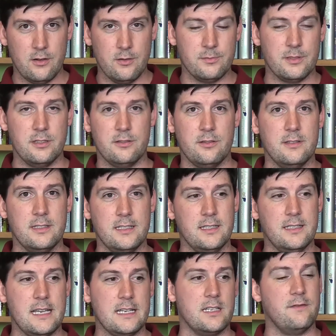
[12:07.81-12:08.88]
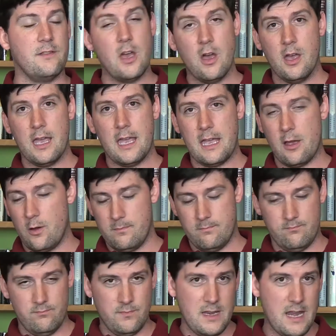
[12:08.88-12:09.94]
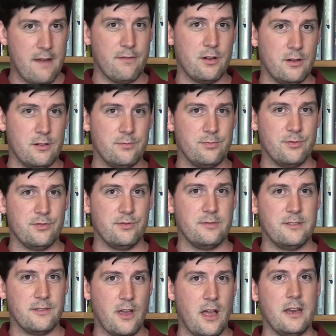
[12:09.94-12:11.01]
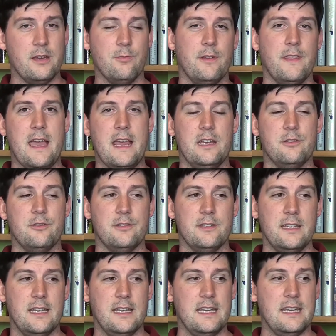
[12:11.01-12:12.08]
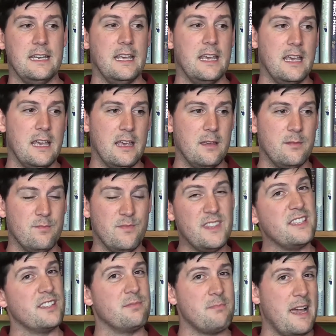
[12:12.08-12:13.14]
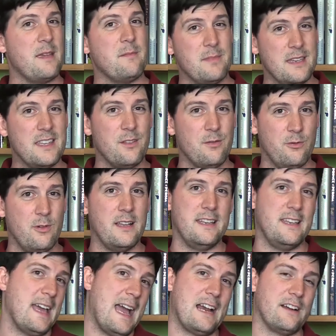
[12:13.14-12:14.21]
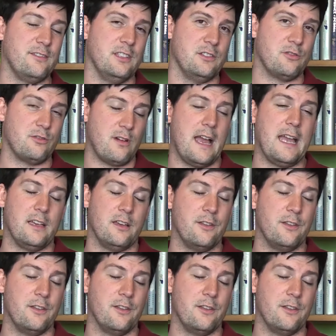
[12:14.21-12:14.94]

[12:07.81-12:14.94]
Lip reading: Holmes Consulting Detective, never thought you were that interested in it, this might be the one to actually try.